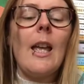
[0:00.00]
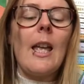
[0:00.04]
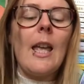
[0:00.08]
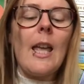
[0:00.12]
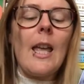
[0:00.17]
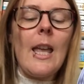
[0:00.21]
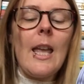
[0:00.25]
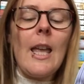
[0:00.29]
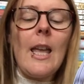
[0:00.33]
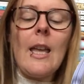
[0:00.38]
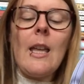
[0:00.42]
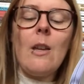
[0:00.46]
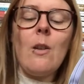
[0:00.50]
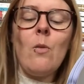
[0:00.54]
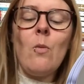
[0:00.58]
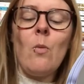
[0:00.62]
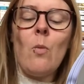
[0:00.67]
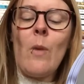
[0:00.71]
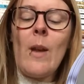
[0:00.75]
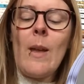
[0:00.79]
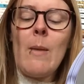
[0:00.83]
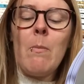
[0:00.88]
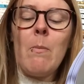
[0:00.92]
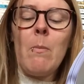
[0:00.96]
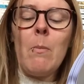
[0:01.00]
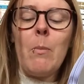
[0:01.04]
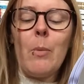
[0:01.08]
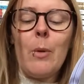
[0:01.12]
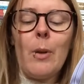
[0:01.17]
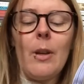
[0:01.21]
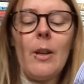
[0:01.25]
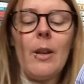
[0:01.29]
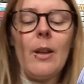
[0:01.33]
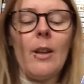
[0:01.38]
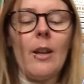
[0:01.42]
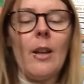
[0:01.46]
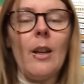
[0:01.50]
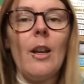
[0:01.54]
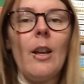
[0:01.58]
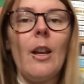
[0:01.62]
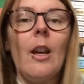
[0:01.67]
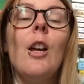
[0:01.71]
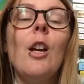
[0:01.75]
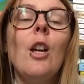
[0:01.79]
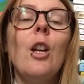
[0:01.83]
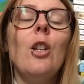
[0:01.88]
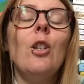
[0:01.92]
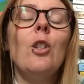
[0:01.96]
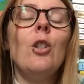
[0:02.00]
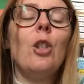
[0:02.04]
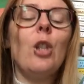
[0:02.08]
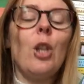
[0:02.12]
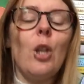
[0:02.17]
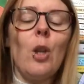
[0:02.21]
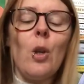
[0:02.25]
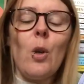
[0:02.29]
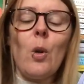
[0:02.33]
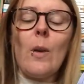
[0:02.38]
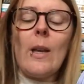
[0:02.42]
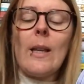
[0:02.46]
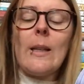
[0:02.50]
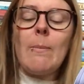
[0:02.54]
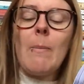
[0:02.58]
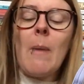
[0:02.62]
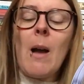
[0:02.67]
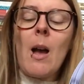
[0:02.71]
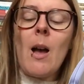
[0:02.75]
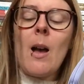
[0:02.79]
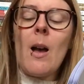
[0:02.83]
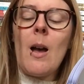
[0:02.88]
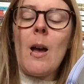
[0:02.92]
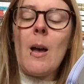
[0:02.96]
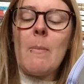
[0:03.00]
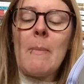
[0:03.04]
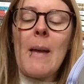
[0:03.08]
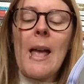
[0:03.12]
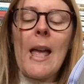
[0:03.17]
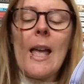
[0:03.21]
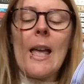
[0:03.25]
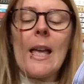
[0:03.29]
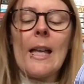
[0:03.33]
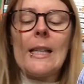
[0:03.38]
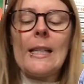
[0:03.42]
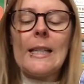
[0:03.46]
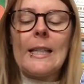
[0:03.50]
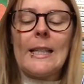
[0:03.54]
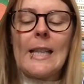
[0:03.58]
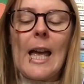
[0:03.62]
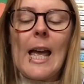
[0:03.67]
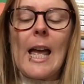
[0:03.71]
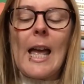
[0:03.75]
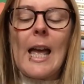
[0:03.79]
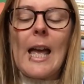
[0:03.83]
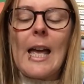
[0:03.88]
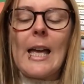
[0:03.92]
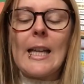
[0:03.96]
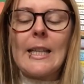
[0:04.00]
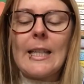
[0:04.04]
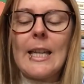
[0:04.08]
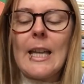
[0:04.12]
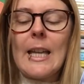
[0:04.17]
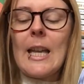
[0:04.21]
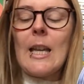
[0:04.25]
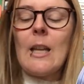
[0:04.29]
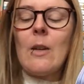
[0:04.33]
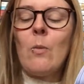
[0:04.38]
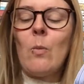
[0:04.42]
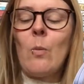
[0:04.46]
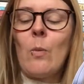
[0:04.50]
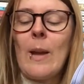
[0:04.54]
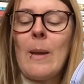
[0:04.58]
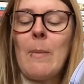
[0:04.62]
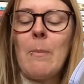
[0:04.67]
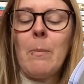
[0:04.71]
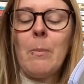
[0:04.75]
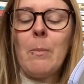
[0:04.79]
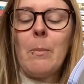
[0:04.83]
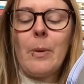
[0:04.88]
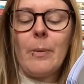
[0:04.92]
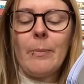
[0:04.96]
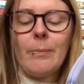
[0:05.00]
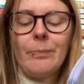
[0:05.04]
In Wimp. To his mum and dad in Wimp."